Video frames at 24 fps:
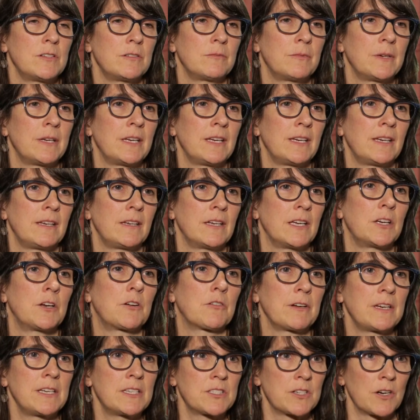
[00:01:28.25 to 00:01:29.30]
We
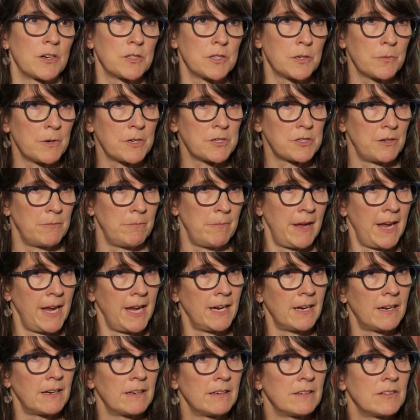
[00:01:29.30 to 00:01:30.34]
increased our tuition
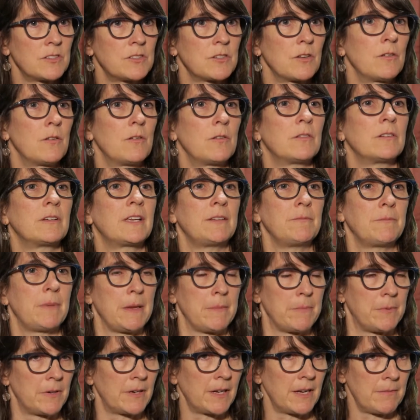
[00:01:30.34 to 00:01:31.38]
bank, so
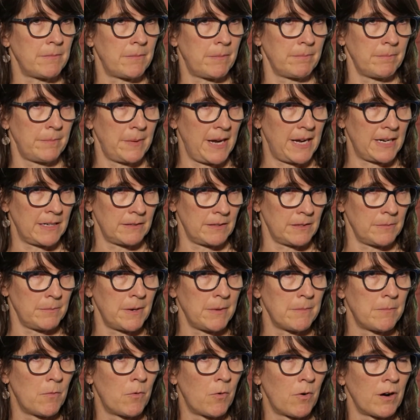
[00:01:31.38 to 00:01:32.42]
people get paid a little
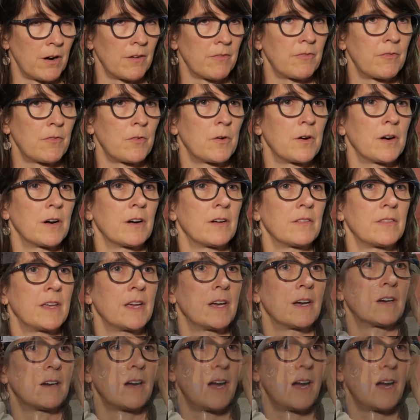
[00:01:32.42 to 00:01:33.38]
bit more for their